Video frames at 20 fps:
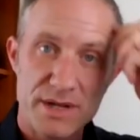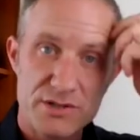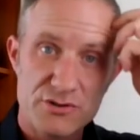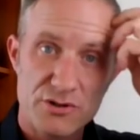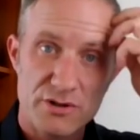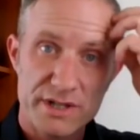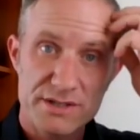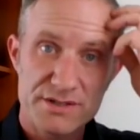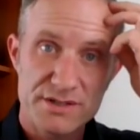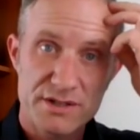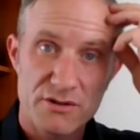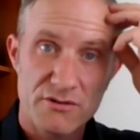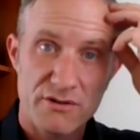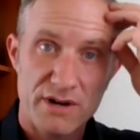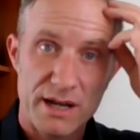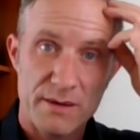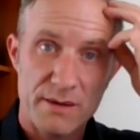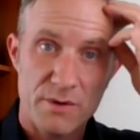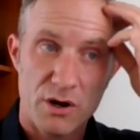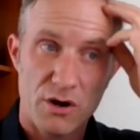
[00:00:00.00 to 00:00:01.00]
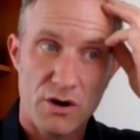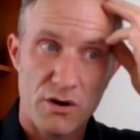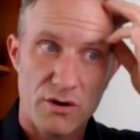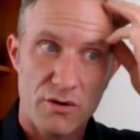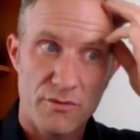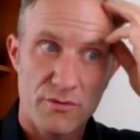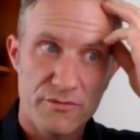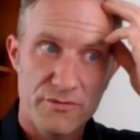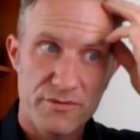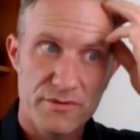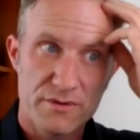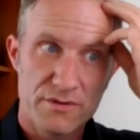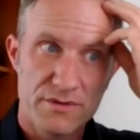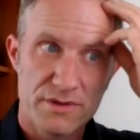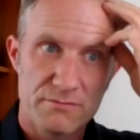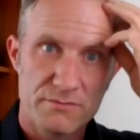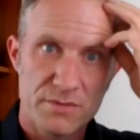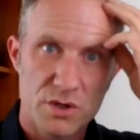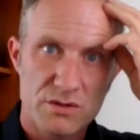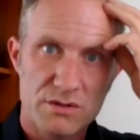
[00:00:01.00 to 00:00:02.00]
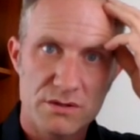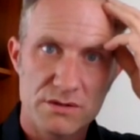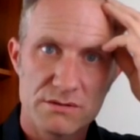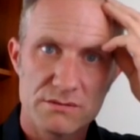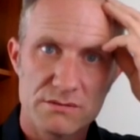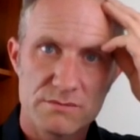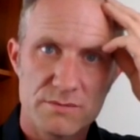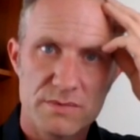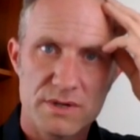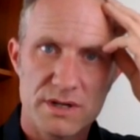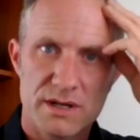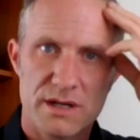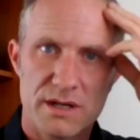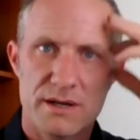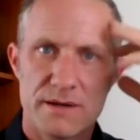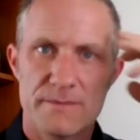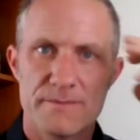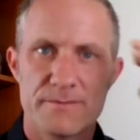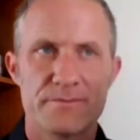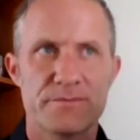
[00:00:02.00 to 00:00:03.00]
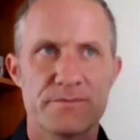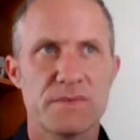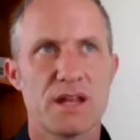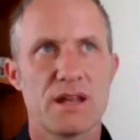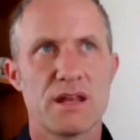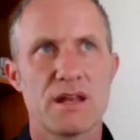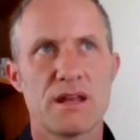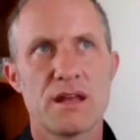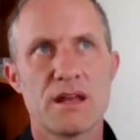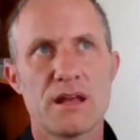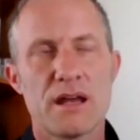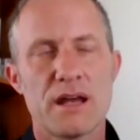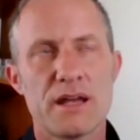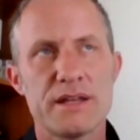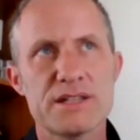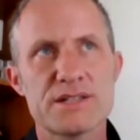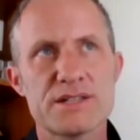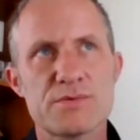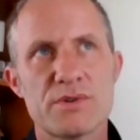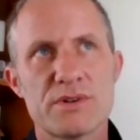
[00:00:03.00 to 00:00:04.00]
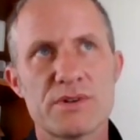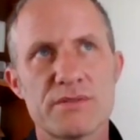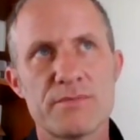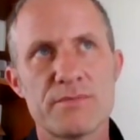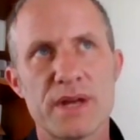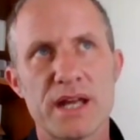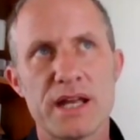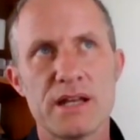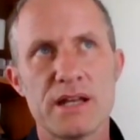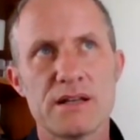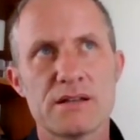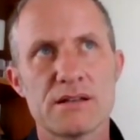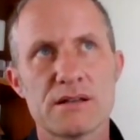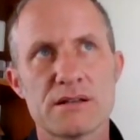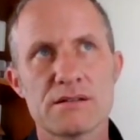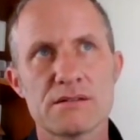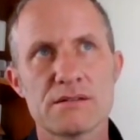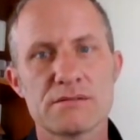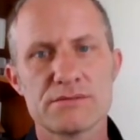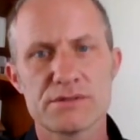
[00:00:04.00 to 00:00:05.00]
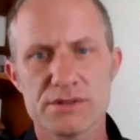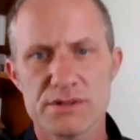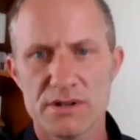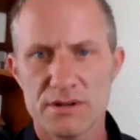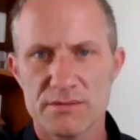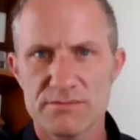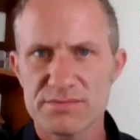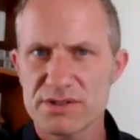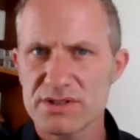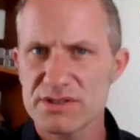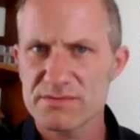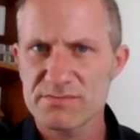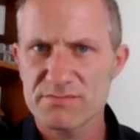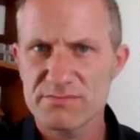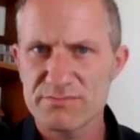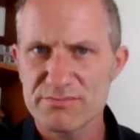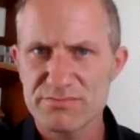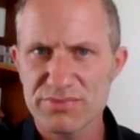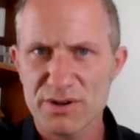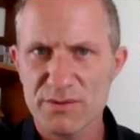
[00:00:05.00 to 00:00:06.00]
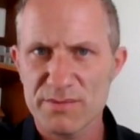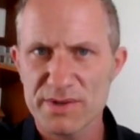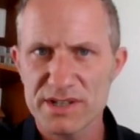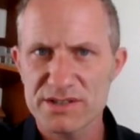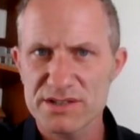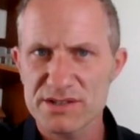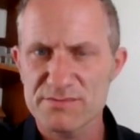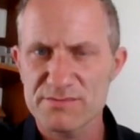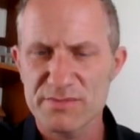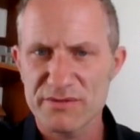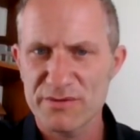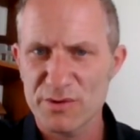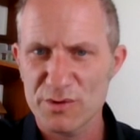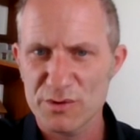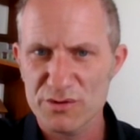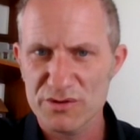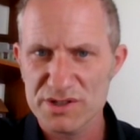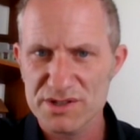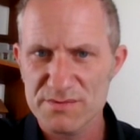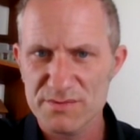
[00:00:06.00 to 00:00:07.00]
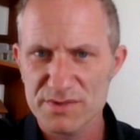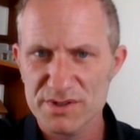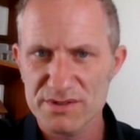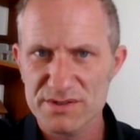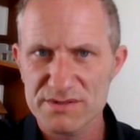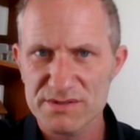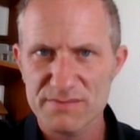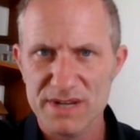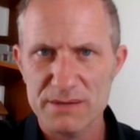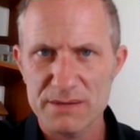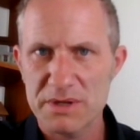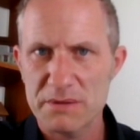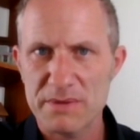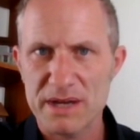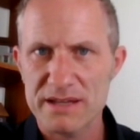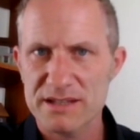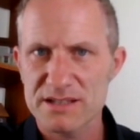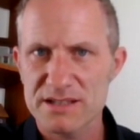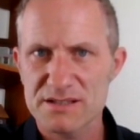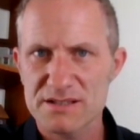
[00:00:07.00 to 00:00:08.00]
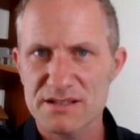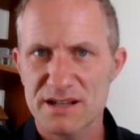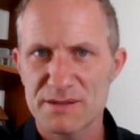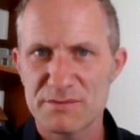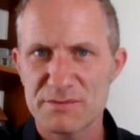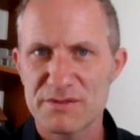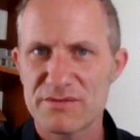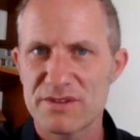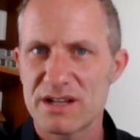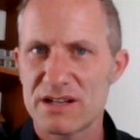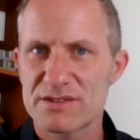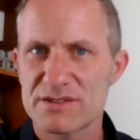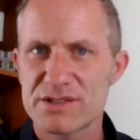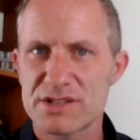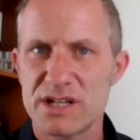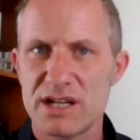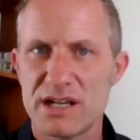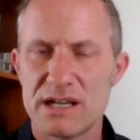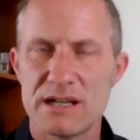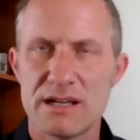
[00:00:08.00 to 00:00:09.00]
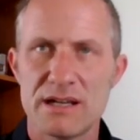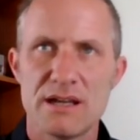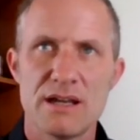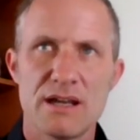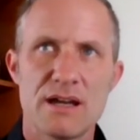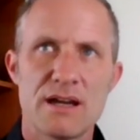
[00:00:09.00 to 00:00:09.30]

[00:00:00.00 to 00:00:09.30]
picture on Instagram of the model, and this would have been probably just before Christmas, maybe about this time of last year.